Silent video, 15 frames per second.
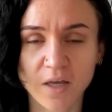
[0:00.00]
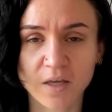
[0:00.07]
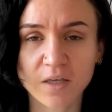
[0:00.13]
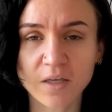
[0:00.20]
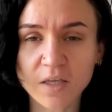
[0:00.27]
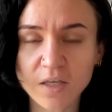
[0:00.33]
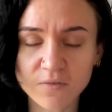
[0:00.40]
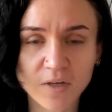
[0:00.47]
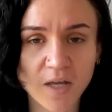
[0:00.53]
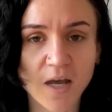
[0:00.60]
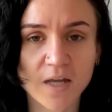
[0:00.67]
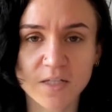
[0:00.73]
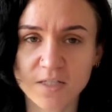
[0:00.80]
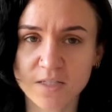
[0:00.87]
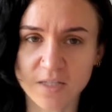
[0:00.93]
He even had
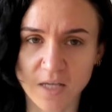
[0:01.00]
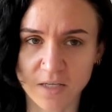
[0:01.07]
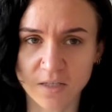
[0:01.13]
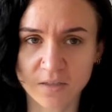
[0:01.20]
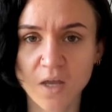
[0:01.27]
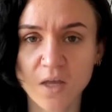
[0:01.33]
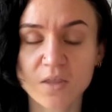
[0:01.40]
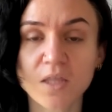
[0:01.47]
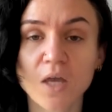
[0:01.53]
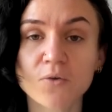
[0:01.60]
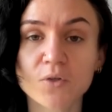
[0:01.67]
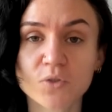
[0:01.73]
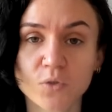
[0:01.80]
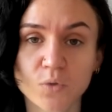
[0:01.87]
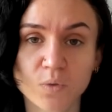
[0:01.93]
a saying there are
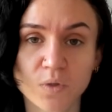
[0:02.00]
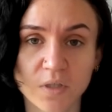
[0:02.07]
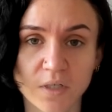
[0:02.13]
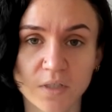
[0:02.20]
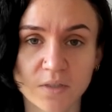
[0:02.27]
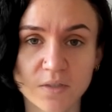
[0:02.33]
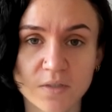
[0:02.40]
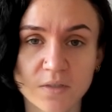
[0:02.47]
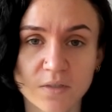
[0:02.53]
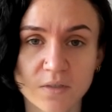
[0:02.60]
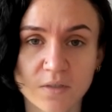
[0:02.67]
two things